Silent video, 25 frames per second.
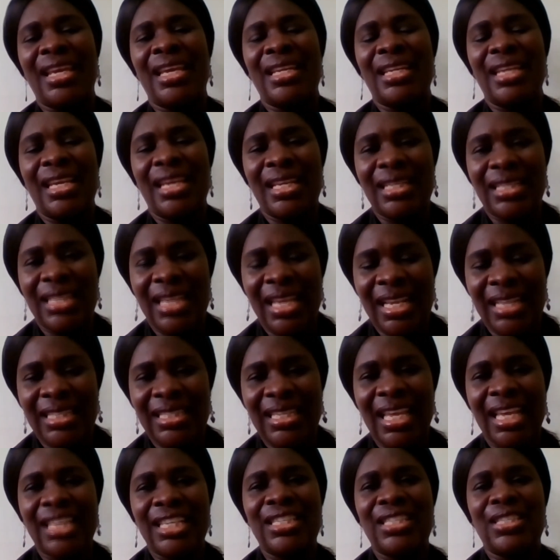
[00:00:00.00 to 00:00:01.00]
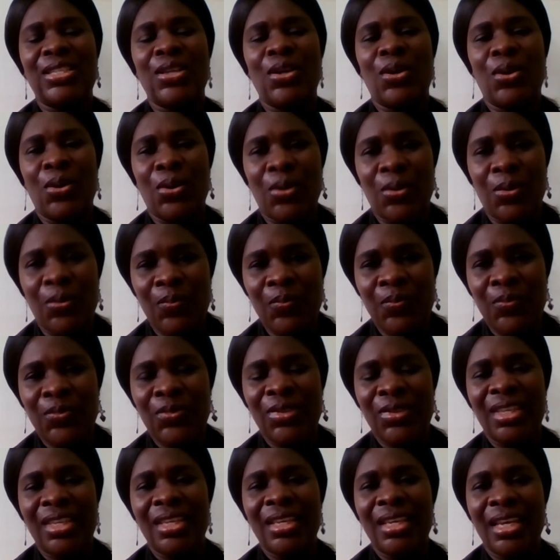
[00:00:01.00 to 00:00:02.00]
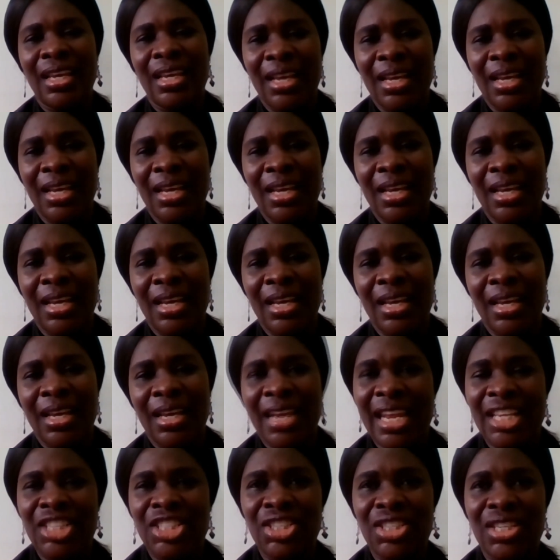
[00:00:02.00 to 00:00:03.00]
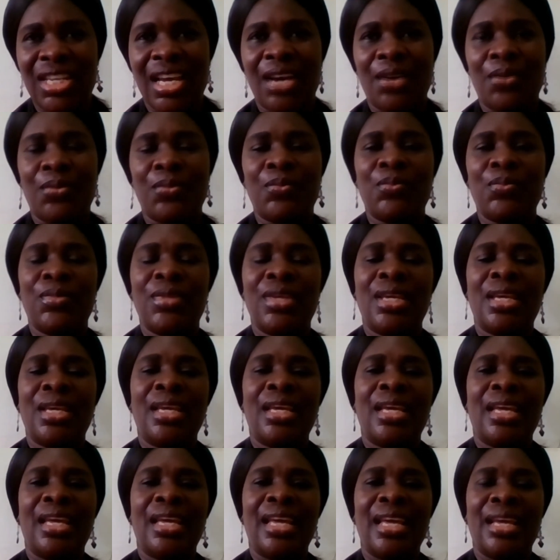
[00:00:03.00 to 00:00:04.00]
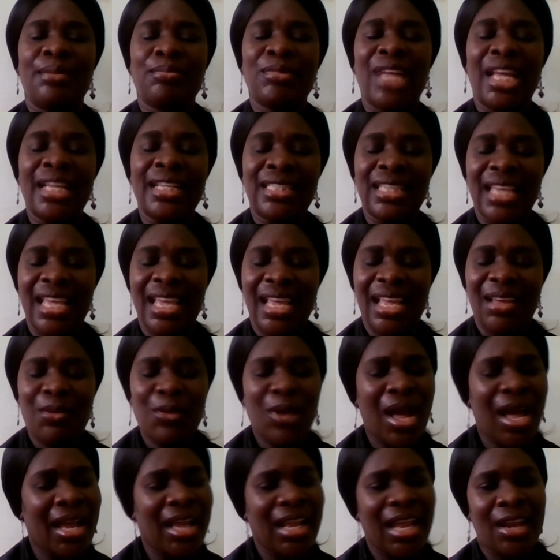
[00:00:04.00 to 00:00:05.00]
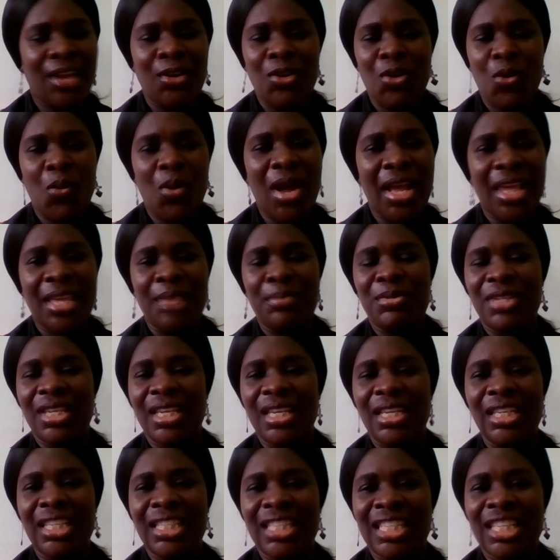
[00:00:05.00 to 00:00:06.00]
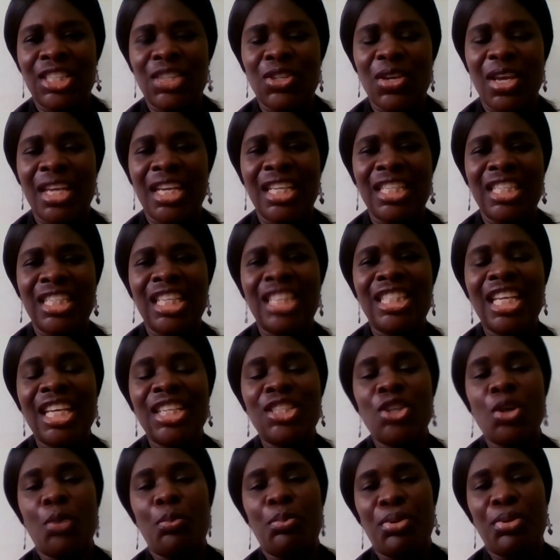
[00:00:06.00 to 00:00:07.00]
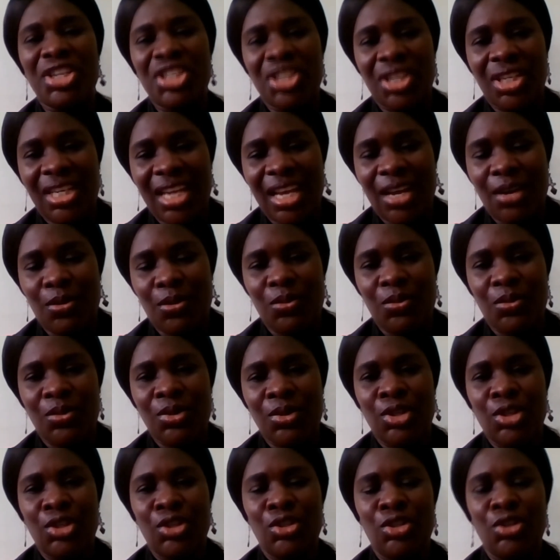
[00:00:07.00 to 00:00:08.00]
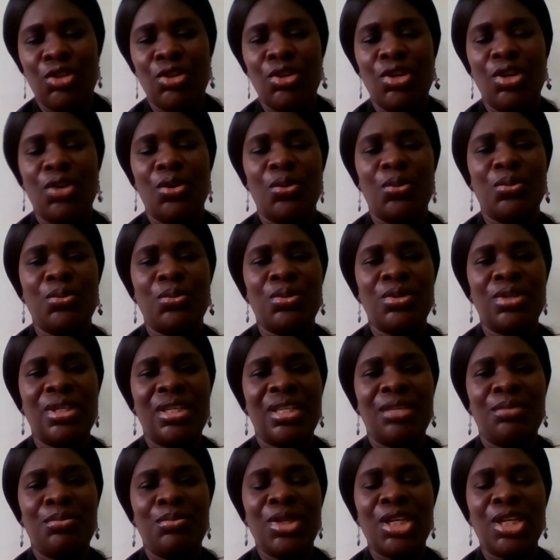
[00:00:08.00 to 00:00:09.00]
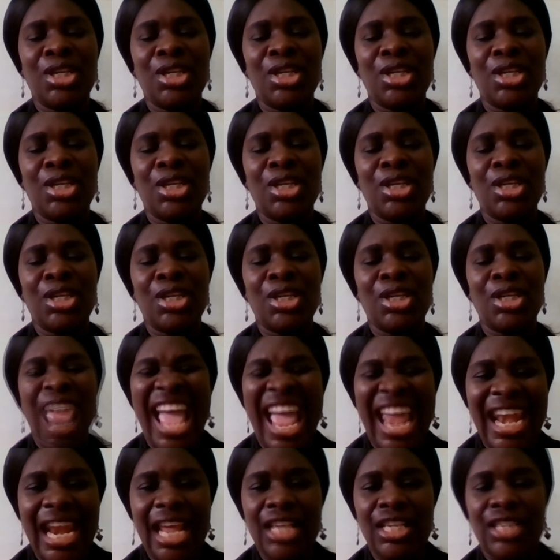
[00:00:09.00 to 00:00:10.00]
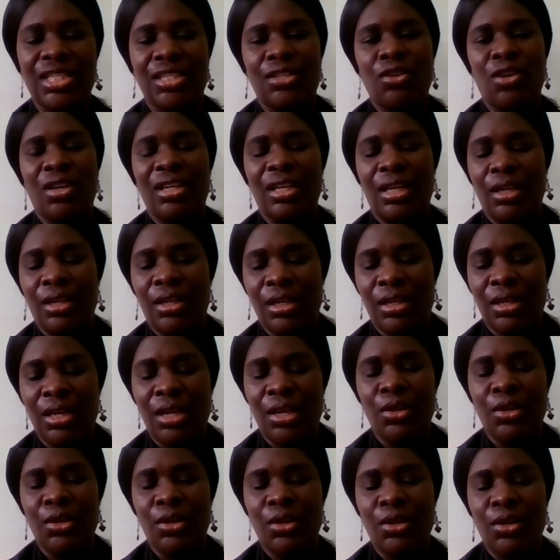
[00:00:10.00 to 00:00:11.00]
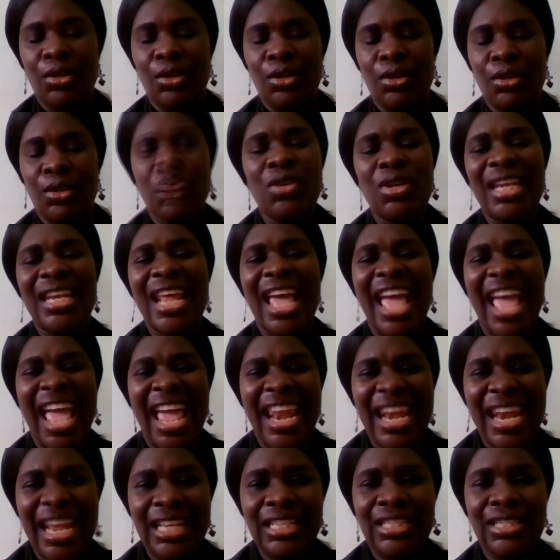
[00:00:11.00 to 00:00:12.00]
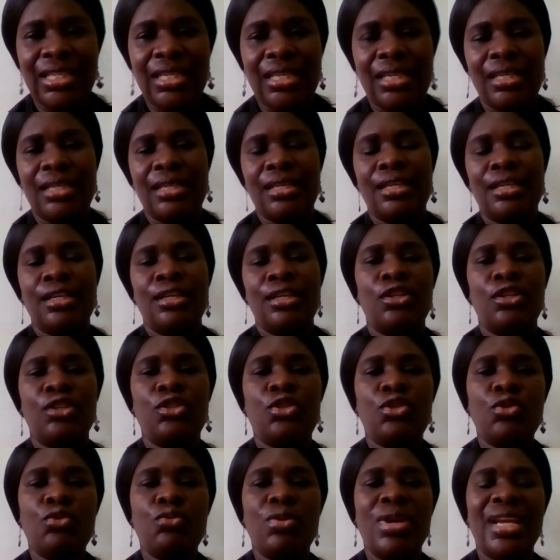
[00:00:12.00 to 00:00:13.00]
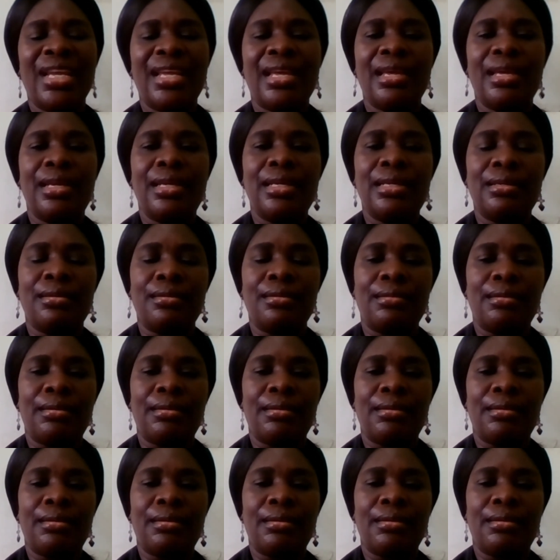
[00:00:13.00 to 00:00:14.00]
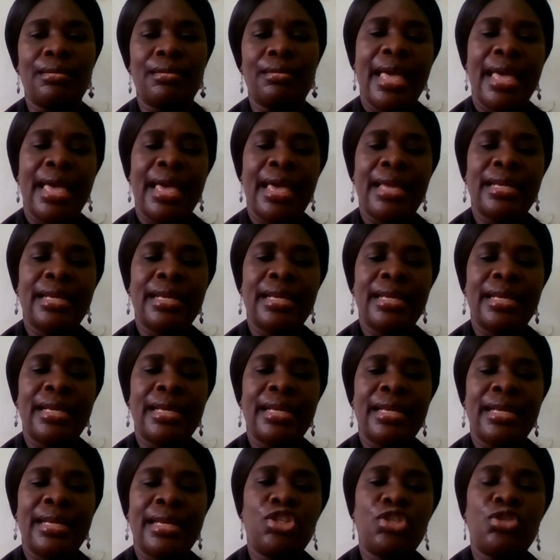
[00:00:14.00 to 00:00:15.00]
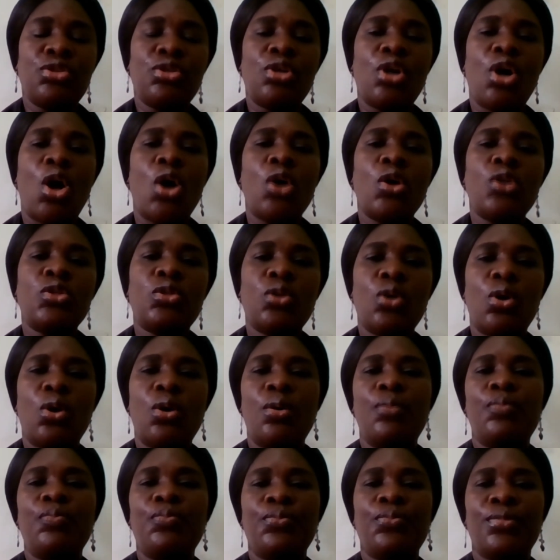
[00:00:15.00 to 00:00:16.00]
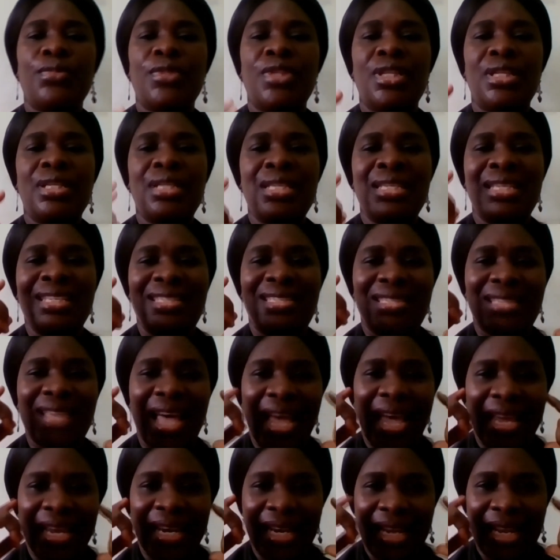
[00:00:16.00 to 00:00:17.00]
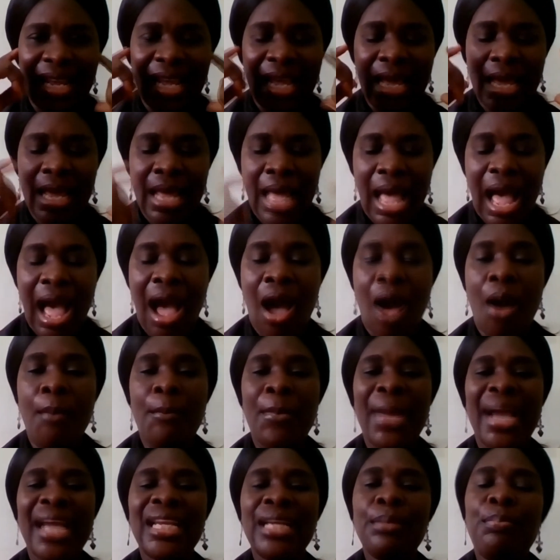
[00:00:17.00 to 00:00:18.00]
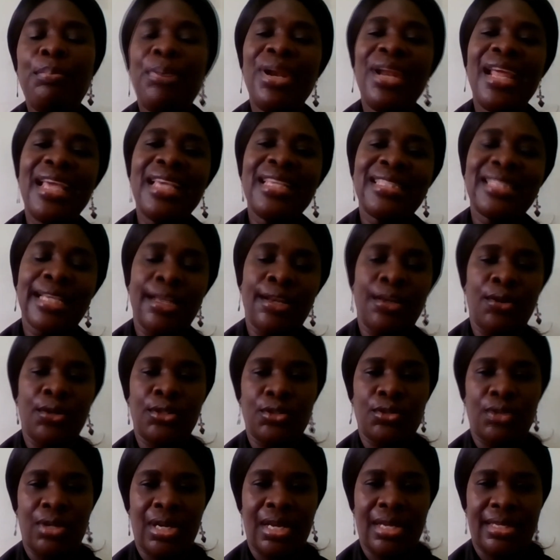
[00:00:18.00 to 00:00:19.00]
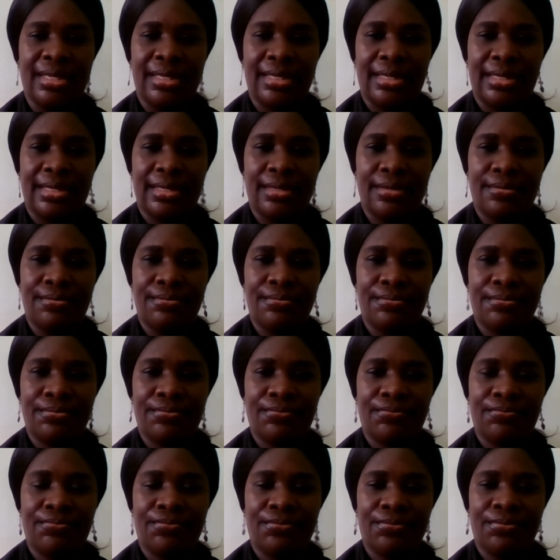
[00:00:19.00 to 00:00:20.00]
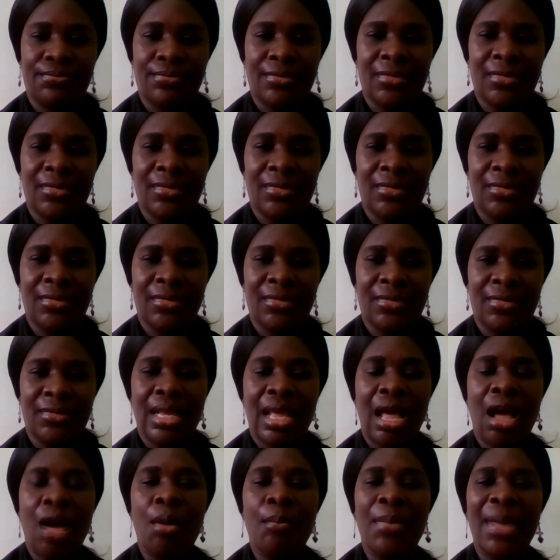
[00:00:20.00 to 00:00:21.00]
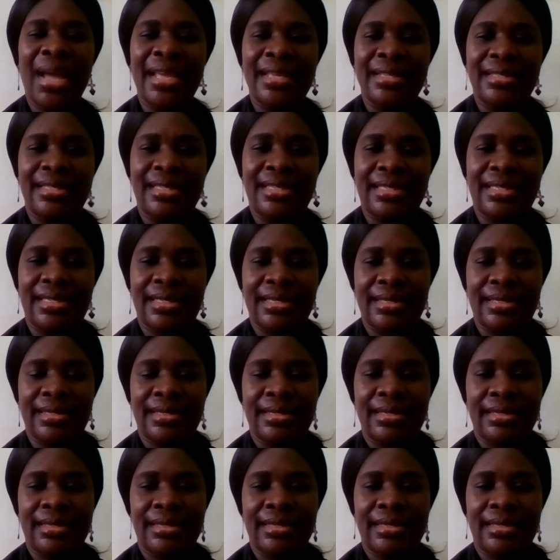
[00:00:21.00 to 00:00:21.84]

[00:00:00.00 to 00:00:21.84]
It, mm. it, it takes your um, energy down. It, eh, it, I, I, don't know why I keep saying it takes your energy. It takes your pressure down, mm. you know, mm. because you need the energy, not you, you need the energy to rekindle. Yeah. And it also decide our mind plays a lot on us, our minds.